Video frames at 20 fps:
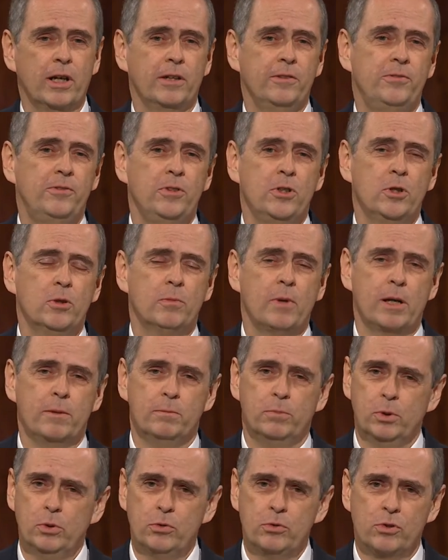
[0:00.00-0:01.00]
I feel my
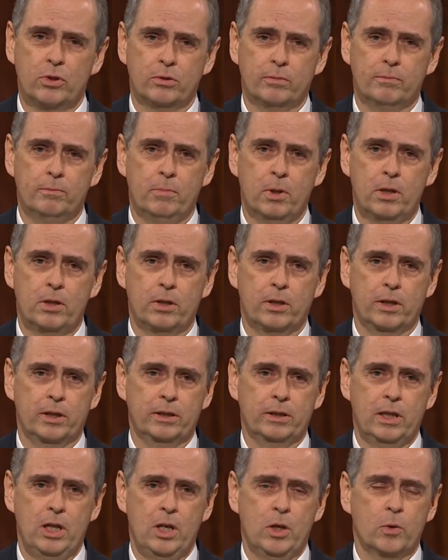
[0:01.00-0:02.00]
bosom burn